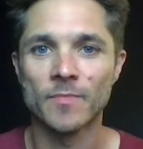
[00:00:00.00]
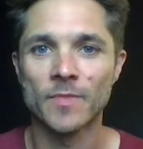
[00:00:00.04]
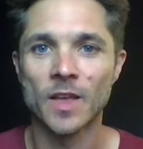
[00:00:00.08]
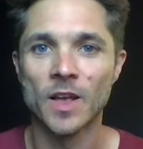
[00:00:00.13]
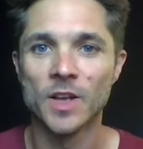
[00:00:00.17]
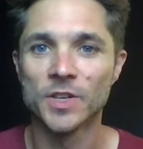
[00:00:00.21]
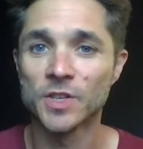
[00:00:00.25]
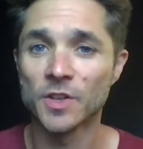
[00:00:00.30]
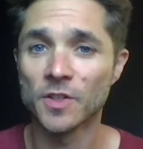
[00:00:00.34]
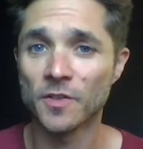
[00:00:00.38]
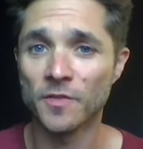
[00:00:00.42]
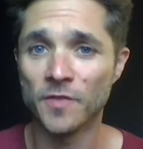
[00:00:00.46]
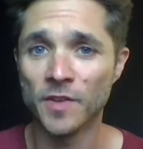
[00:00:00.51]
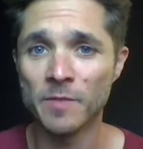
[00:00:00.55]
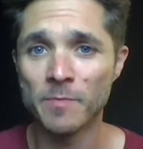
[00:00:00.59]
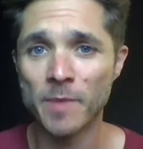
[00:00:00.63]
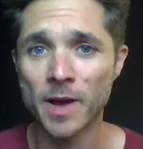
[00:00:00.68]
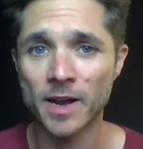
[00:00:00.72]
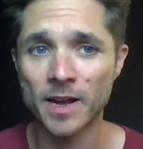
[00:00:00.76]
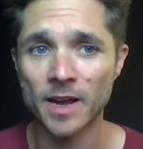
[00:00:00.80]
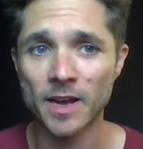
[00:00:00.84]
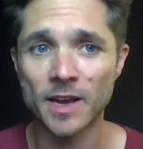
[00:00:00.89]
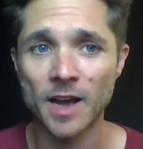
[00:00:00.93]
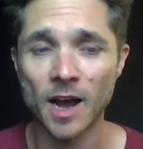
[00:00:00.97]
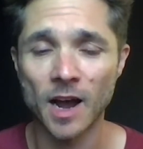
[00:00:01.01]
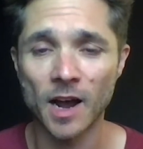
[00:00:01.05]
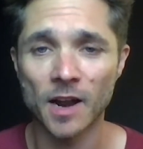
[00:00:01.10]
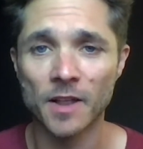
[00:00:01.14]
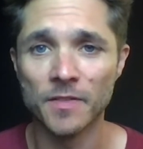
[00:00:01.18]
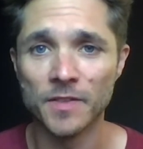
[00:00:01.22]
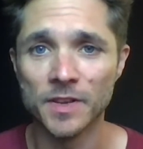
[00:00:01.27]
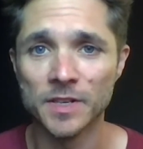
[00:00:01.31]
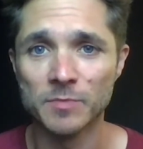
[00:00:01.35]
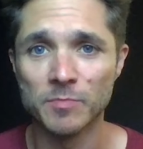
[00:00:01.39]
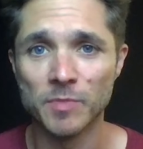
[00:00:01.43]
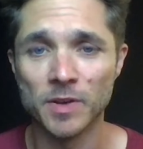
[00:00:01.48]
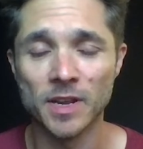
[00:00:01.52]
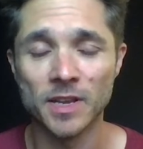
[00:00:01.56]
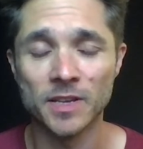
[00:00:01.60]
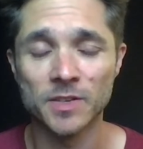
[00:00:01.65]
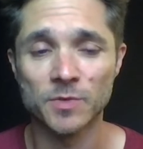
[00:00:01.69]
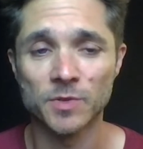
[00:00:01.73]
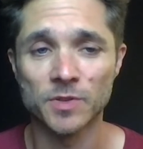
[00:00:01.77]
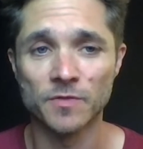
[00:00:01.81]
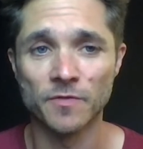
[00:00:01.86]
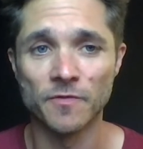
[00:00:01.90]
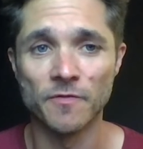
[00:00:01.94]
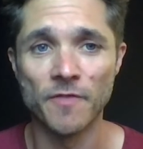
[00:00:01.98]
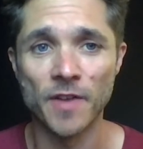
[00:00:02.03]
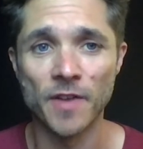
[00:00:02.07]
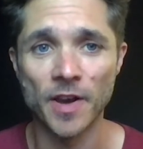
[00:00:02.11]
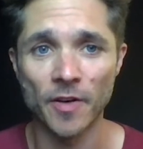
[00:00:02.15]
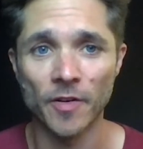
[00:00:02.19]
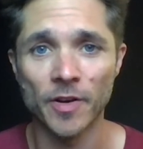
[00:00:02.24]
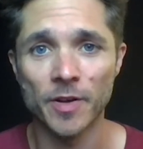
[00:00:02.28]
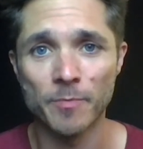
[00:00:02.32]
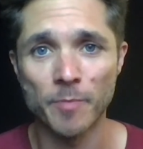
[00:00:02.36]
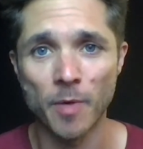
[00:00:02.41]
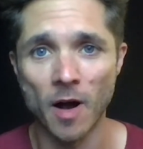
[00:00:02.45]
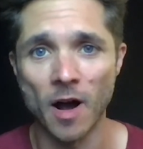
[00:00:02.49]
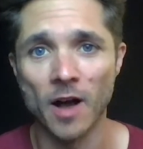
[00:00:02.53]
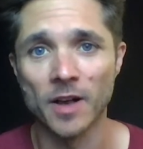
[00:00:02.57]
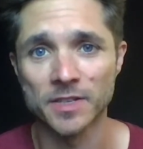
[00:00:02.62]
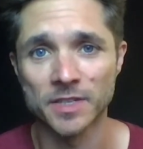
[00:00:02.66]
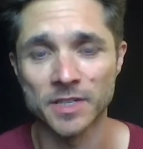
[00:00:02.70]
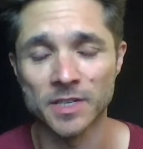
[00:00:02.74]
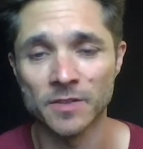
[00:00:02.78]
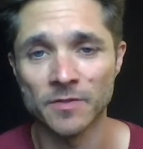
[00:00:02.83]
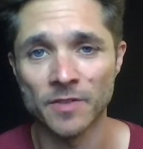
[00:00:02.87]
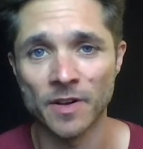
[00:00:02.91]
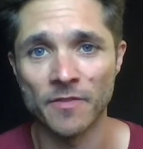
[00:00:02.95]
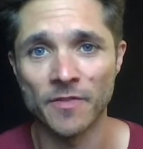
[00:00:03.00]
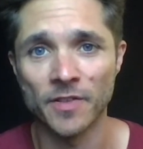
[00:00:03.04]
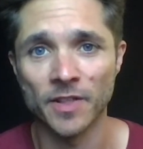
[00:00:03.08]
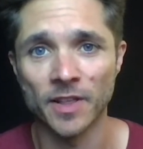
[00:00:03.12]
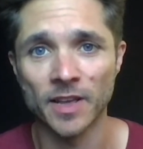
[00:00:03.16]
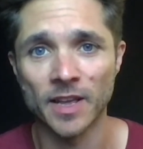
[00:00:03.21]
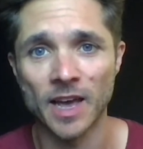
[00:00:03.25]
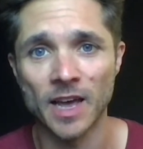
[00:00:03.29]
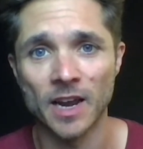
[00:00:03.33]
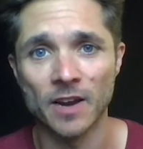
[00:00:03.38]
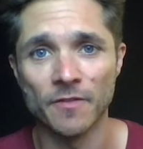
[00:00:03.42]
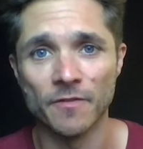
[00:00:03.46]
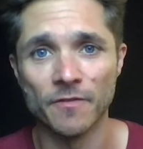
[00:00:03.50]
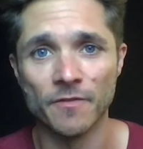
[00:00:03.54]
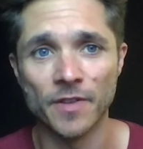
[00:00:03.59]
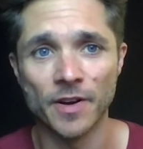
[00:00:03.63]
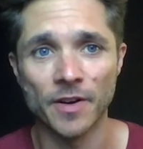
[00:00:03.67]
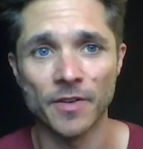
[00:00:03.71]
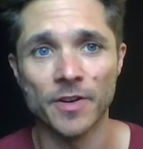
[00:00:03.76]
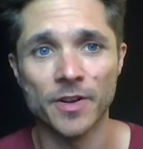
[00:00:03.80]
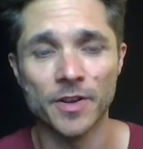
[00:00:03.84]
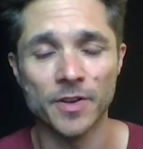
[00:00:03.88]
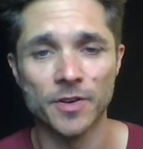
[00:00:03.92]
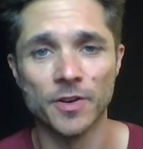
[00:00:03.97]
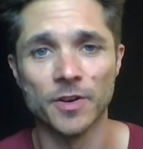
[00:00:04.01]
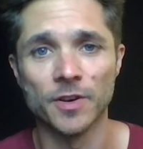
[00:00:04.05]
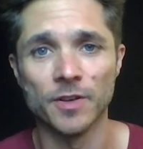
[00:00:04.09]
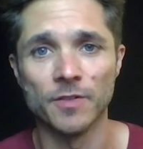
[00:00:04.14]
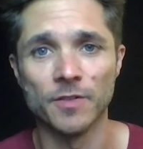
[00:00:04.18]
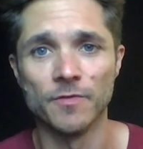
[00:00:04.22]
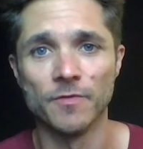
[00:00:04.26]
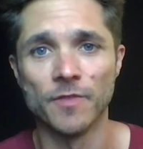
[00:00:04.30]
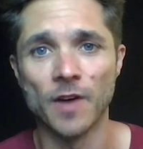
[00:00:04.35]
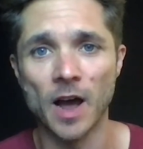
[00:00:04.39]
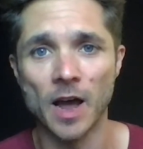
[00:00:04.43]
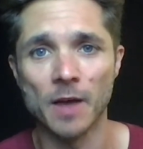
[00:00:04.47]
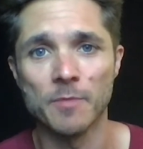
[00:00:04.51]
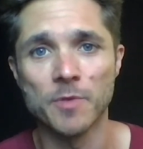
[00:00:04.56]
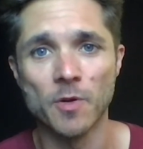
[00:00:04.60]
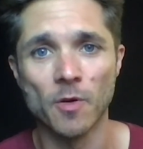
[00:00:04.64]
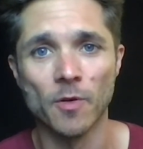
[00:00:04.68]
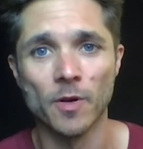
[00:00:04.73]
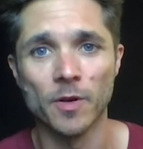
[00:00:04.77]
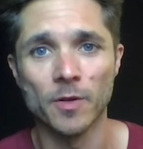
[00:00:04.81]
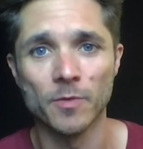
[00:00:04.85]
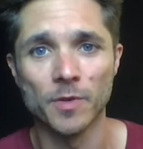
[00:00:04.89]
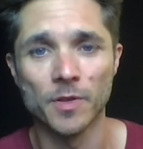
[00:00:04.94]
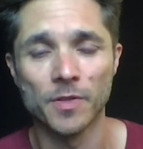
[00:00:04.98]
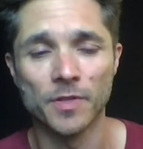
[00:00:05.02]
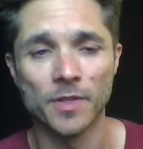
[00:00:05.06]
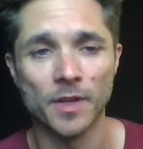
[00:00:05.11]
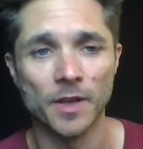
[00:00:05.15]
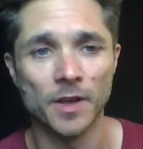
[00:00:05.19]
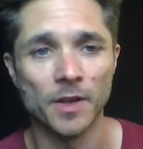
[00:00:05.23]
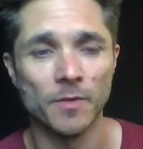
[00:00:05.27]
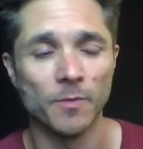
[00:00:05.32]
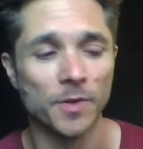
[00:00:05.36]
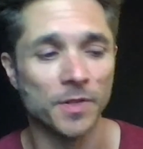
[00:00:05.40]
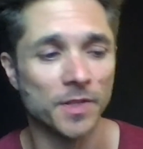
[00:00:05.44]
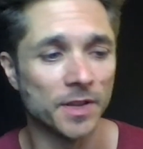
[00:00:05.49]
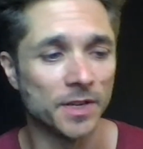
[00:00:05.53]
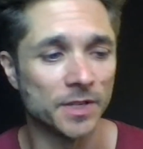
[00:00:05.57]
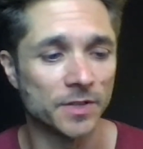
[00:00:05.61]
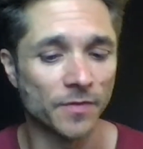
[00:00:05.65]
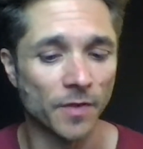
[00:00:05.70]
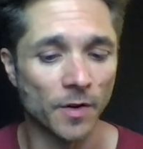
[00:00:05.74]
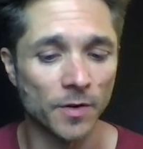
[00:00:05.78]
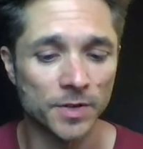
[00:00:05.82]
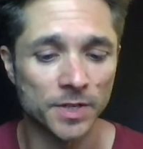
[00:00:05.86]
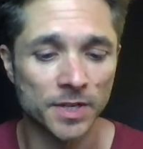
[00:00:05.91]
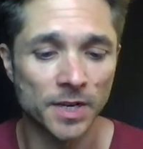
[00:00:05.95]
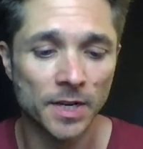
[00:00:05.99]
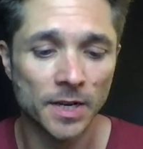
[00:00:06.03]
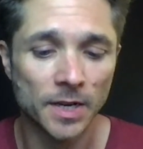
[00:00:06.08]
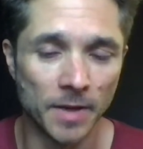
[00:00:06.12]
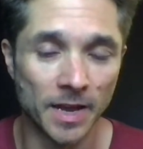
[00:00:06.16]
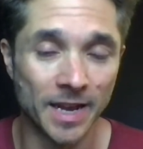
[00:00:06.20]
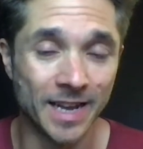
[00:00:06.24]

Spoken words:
So the feedback I got in these meetings was very positive. I feel like I had a very good vibe going with these folks.